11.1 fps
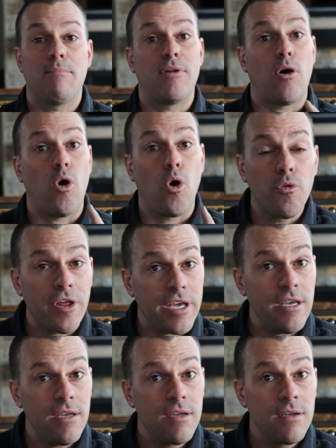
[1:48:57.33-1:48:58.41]
but
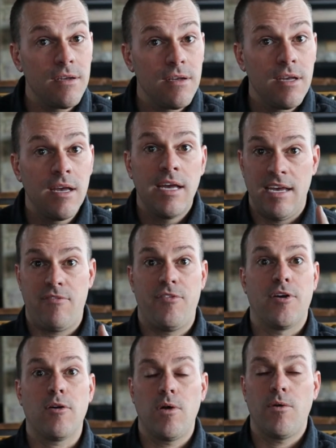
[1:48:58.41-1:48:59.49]
only if
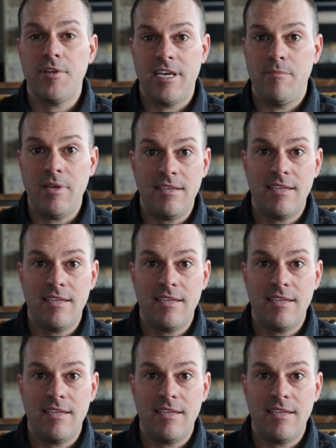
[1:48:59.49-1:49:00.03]
they're willing to give me